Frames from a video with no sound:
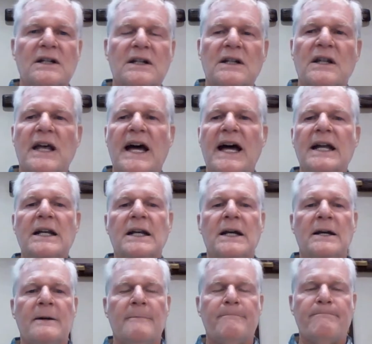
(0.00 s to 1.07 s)
did that?
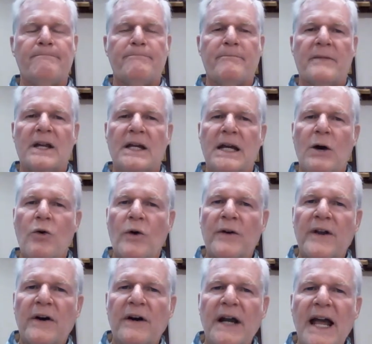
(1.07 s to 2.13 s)
Or
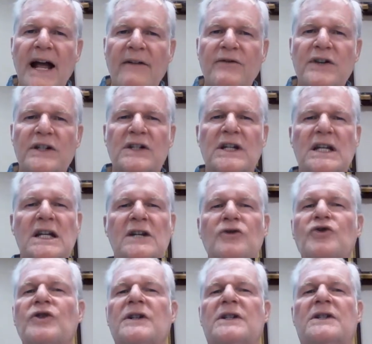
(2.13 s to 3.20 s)
they have this
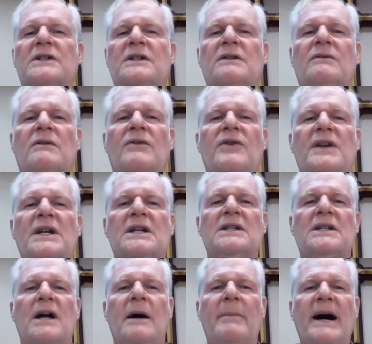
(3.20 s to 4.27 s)
interest in things
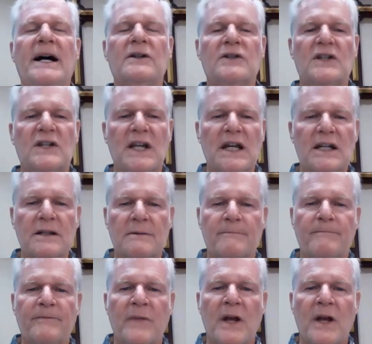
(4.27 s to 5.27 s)
about Satan.